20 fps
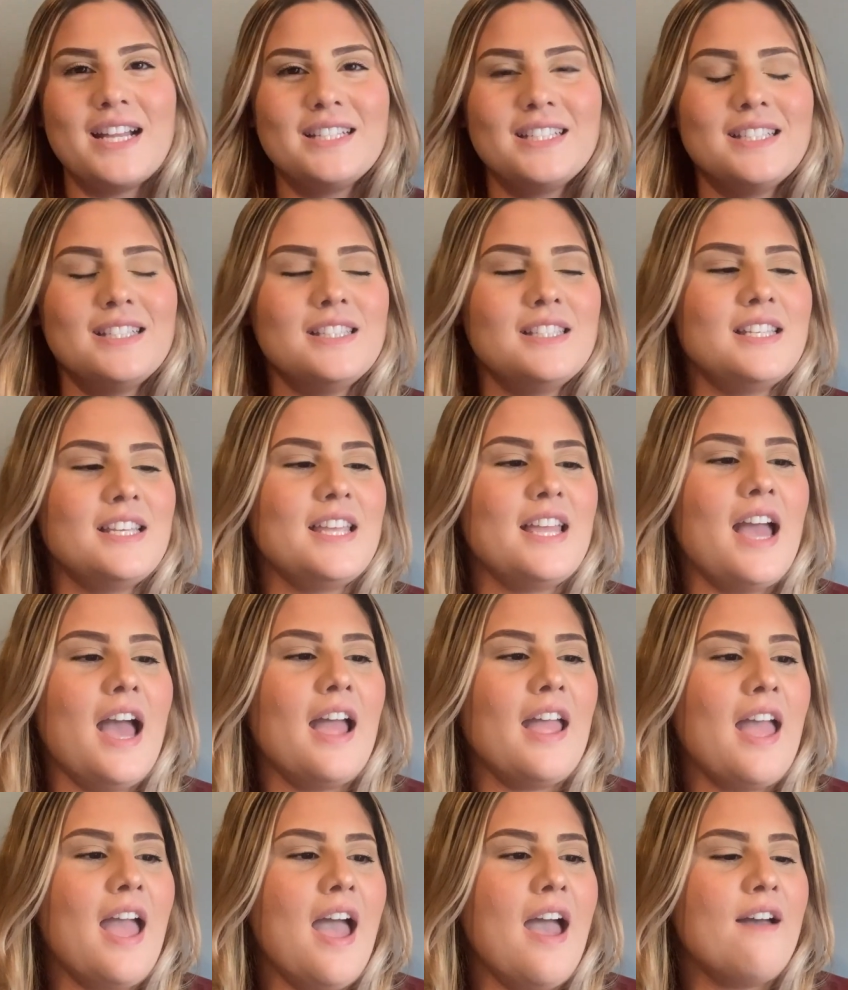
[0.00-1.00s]
you can see, I
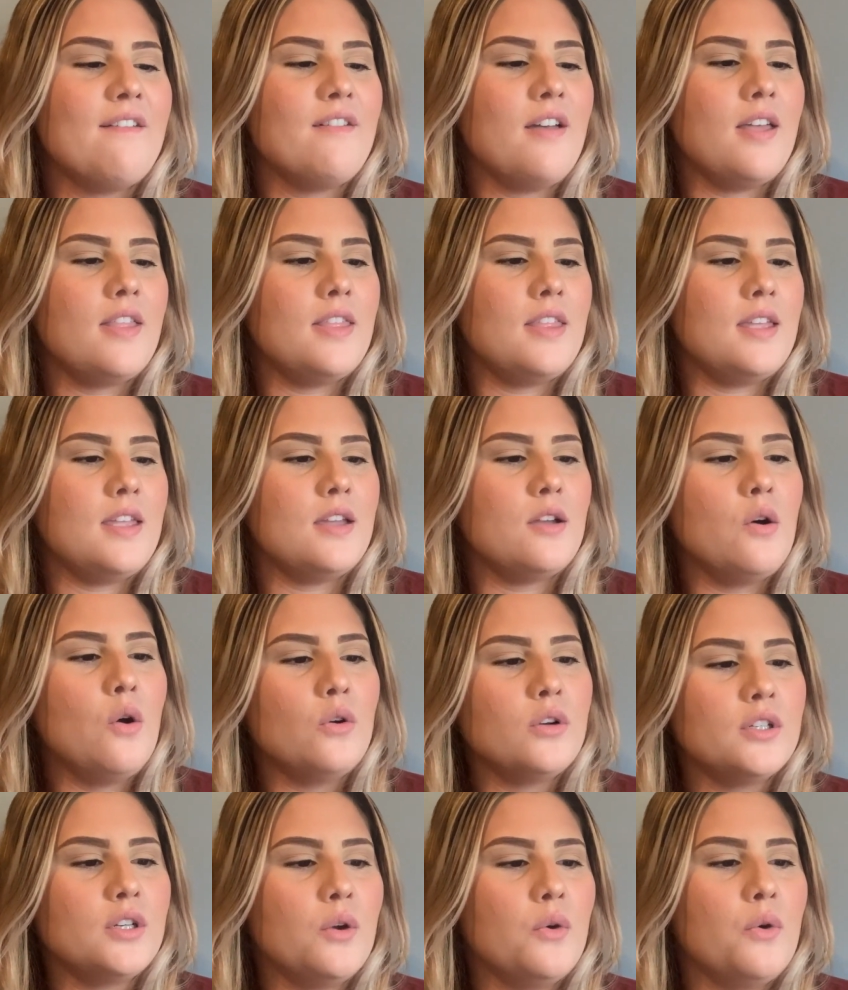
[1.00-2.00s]
have the
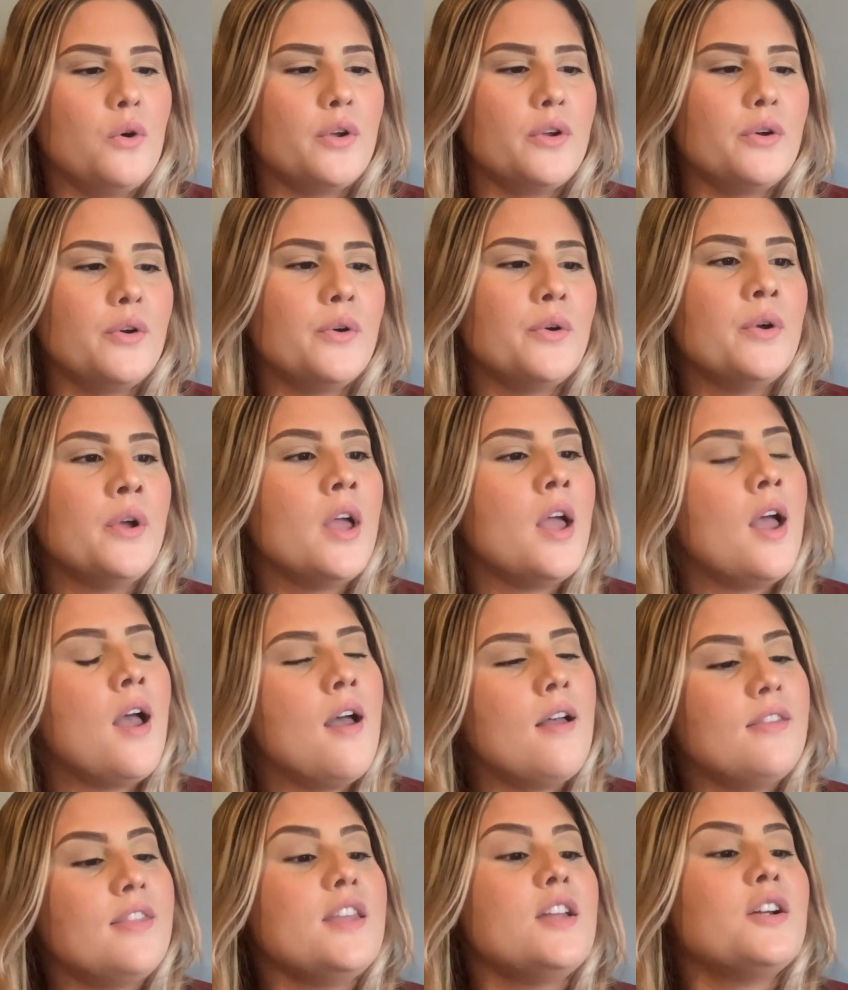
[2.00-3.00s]
coconut oil,
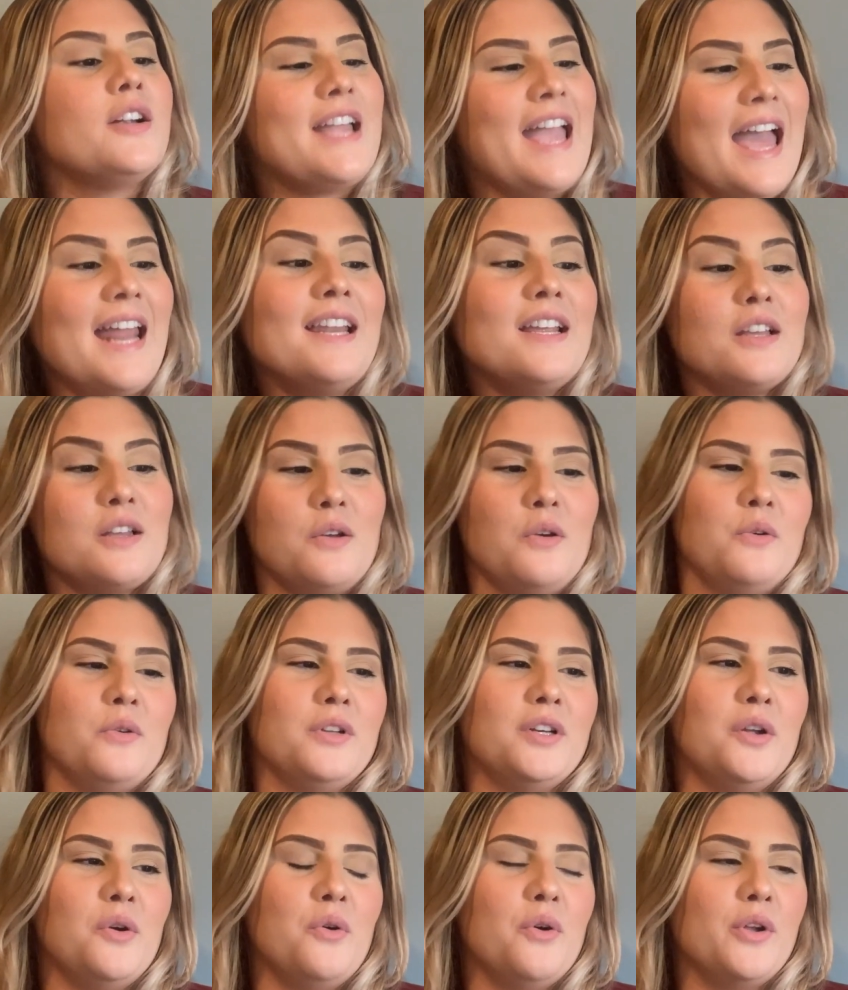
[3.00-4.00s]
the organic
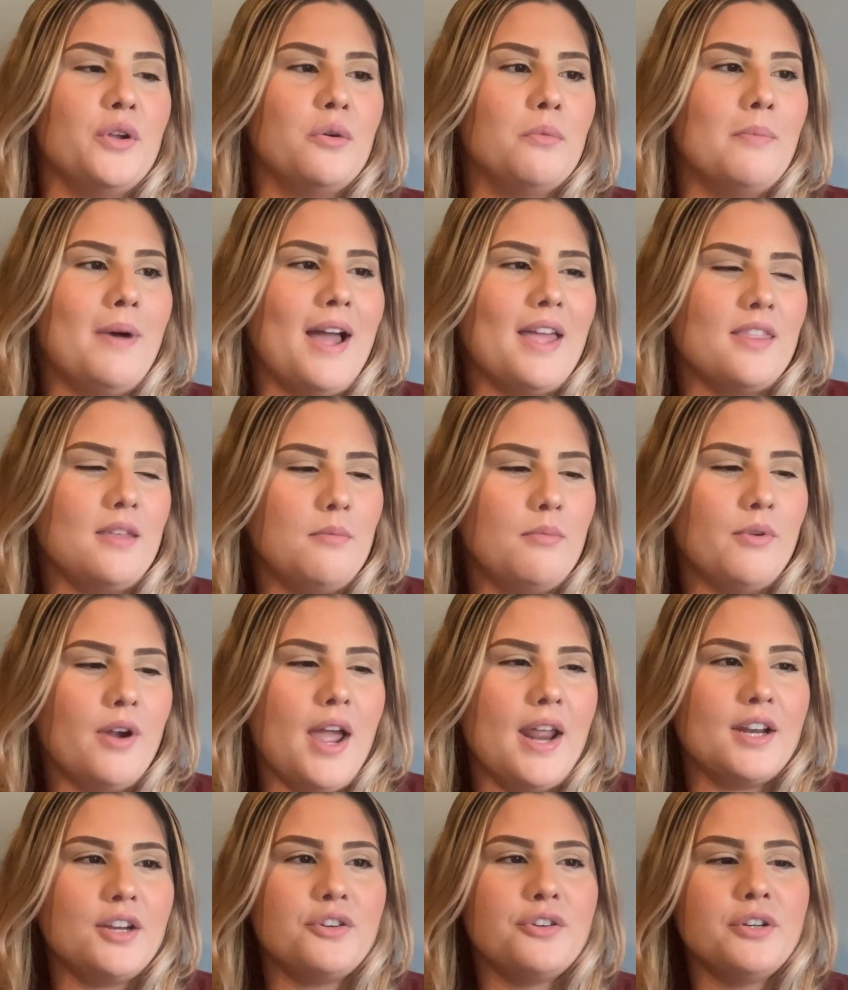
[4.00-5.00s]
coconut oil by the
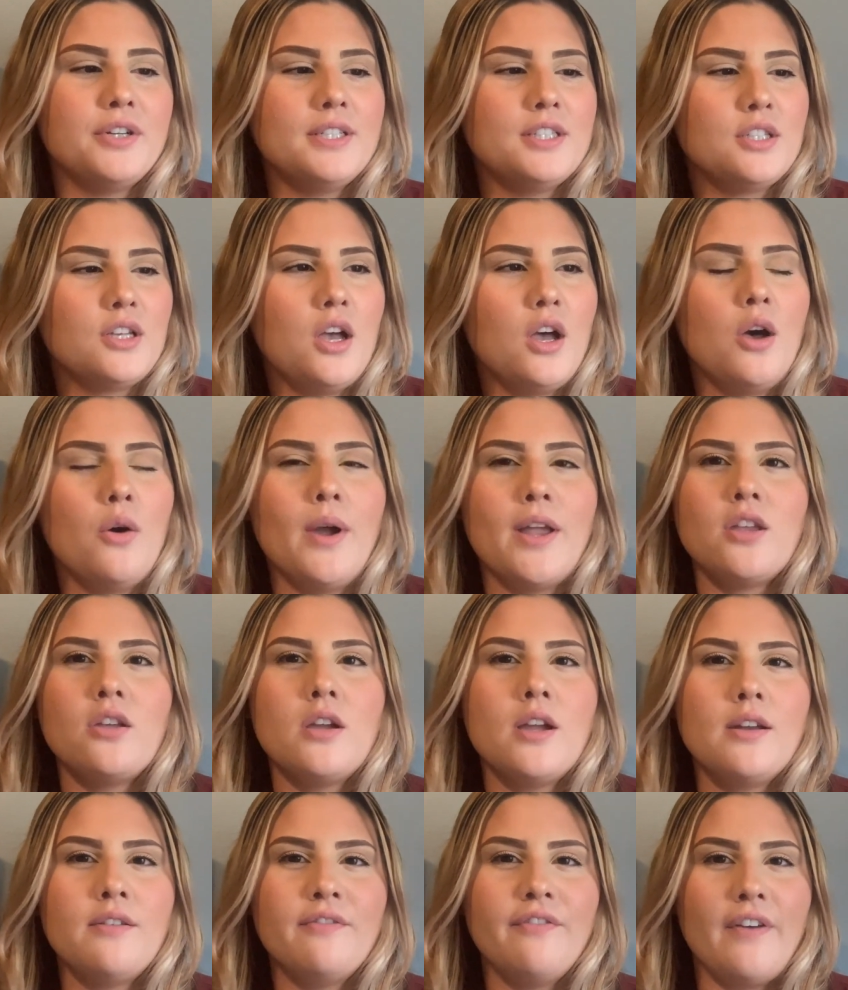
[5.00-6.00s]
brand Crisco, and you
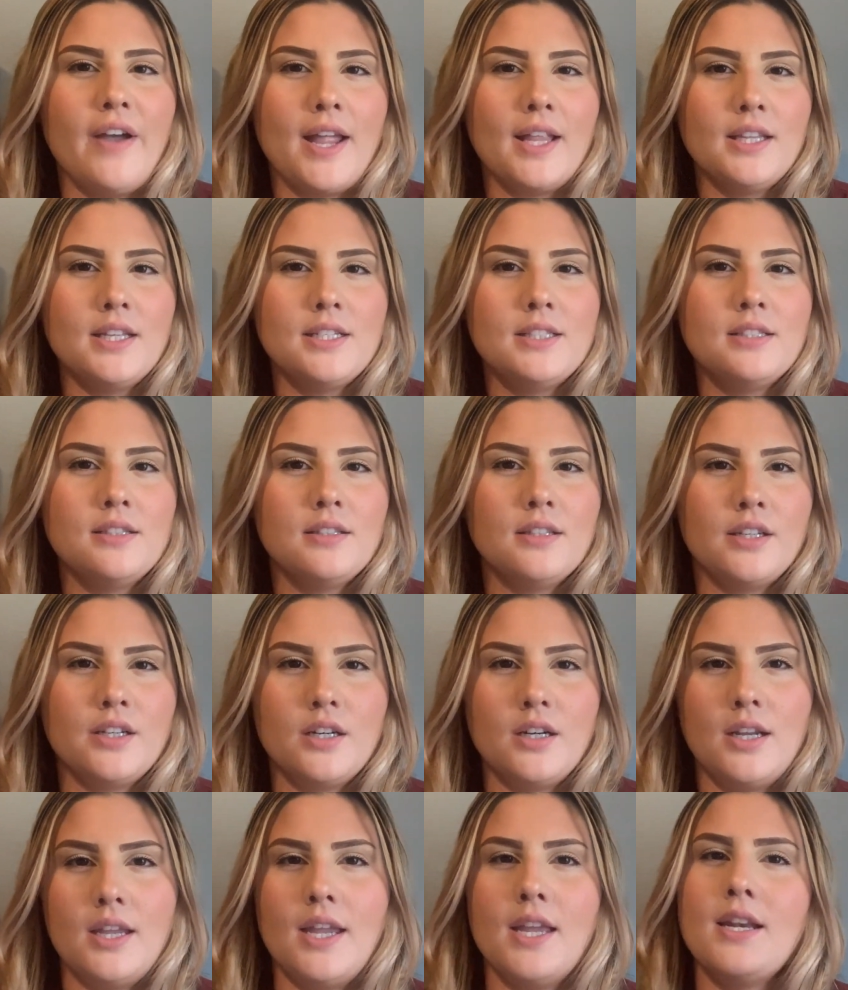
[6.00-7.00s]
can find this
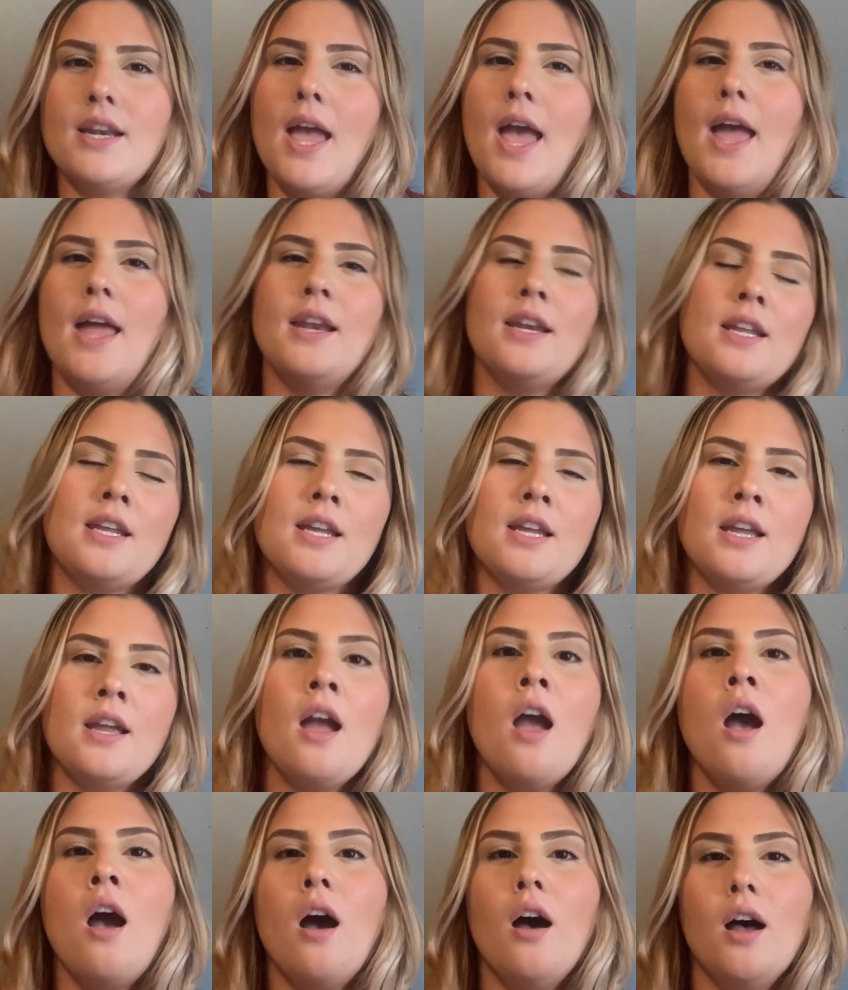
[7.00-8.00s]
literally in any
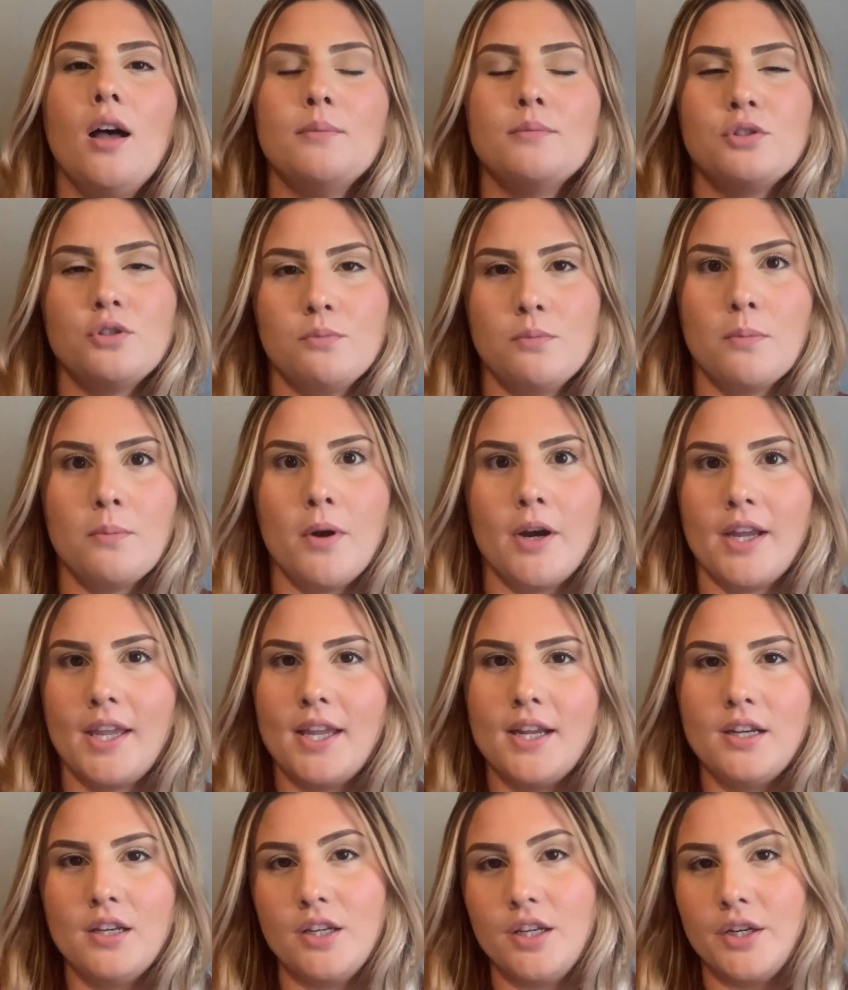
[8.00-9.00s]

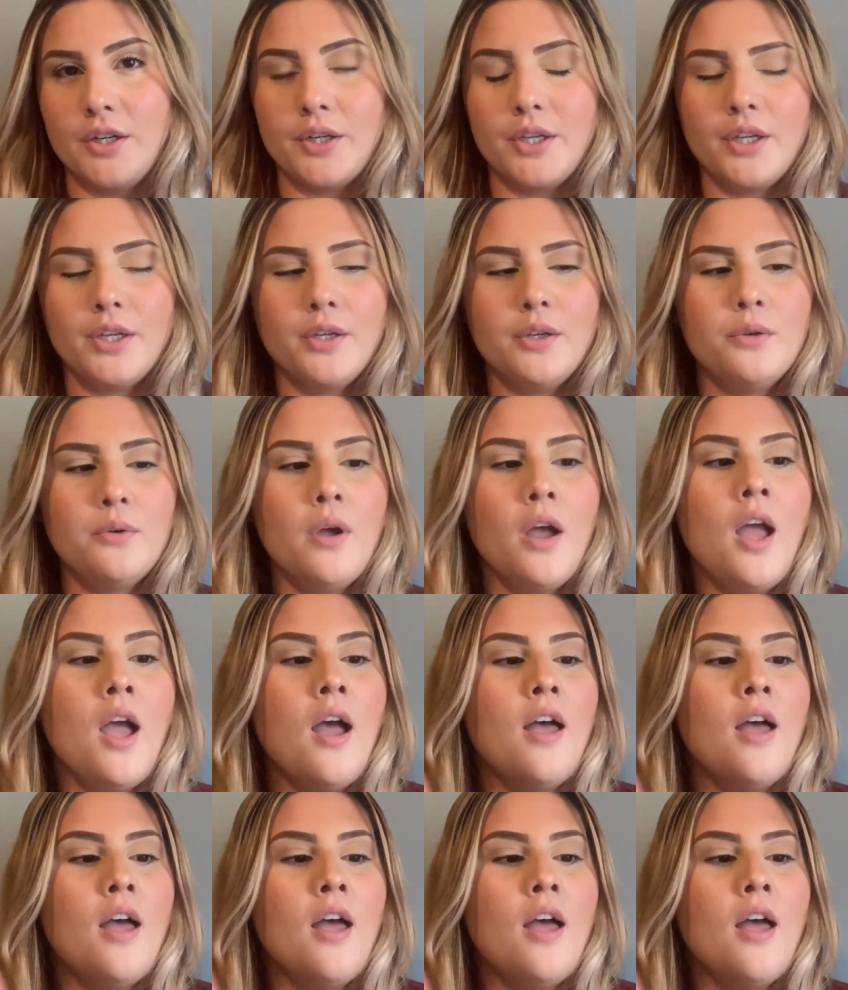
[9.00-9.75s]
supermarket near you.